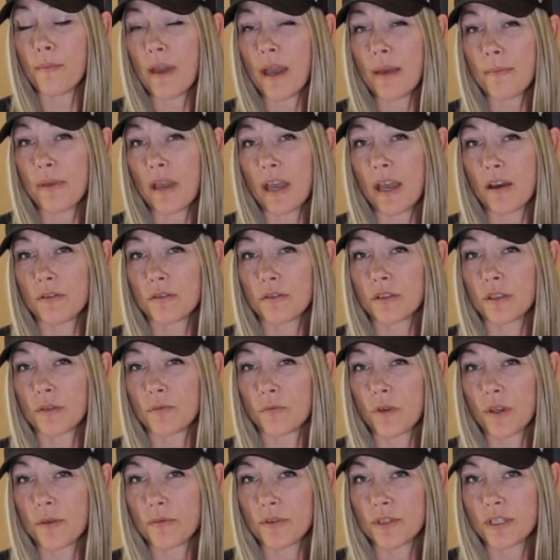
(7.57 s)
The map house
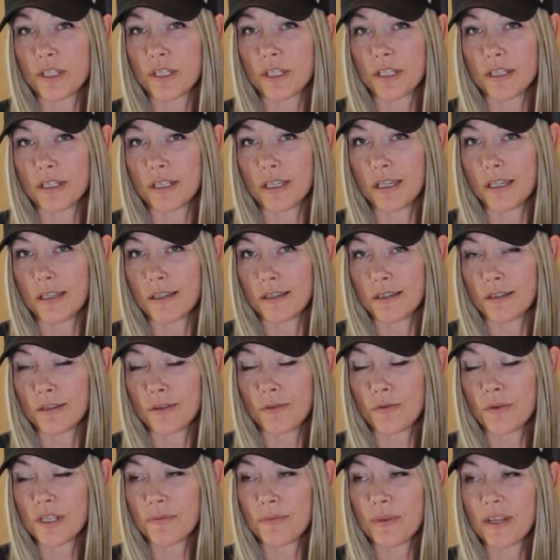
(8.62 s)
on Rainbow Six Siege
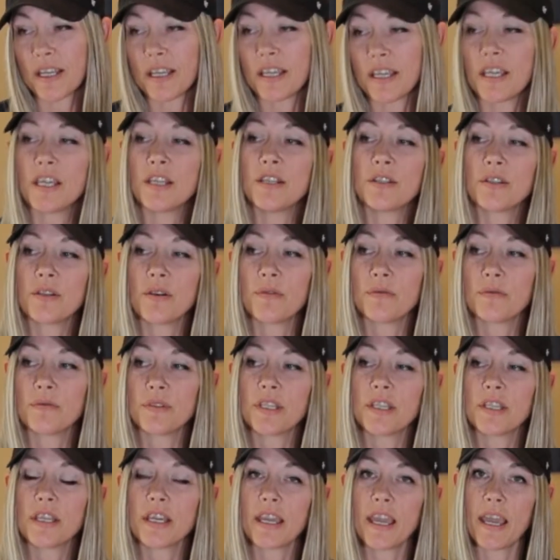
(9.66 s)
has always been a keystone
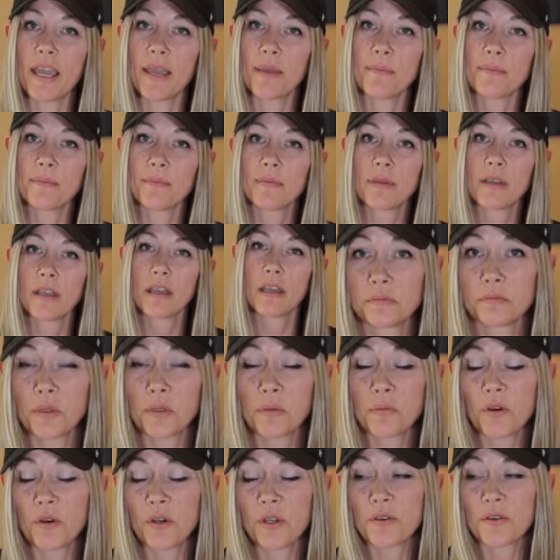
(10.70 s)
to the game,
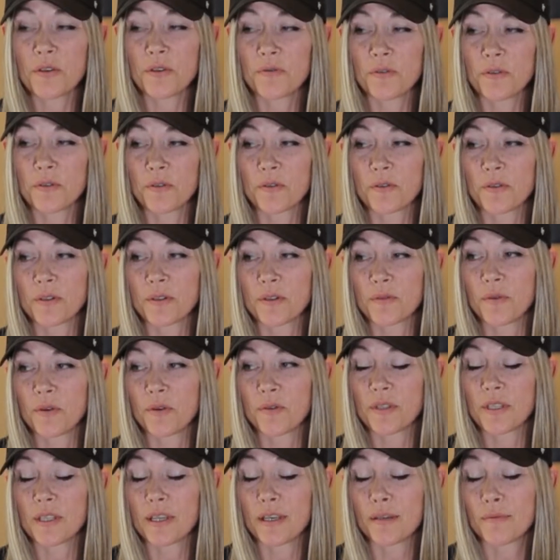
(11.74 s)
but more useful towards
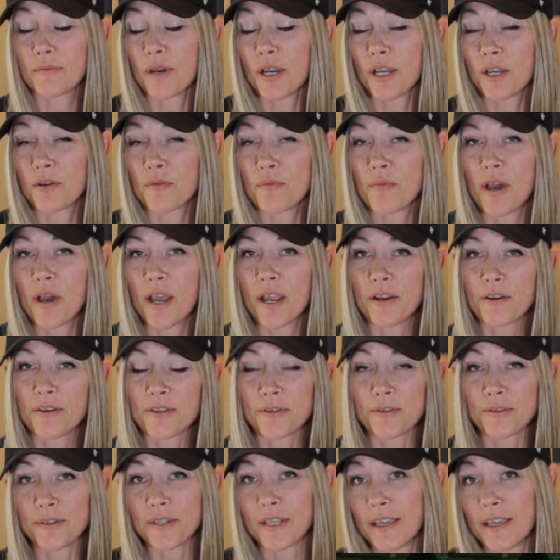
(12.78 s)
modes like Michael Myers or